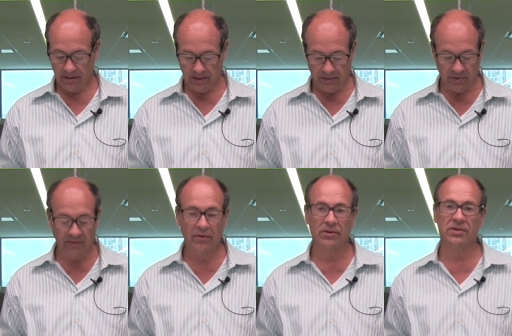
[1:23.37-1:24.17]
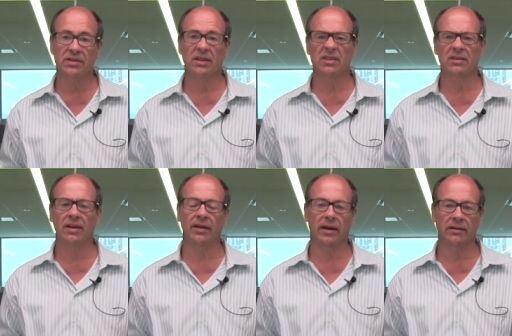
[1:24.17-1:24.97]
Uh, but of course, she's going to
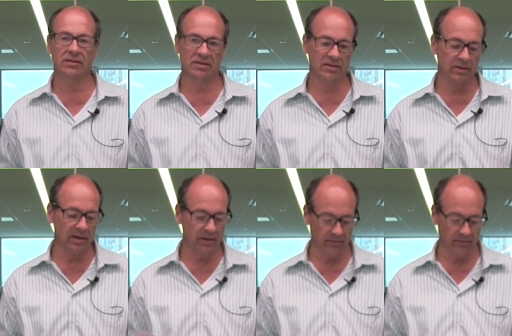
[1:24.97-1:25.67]
say that so they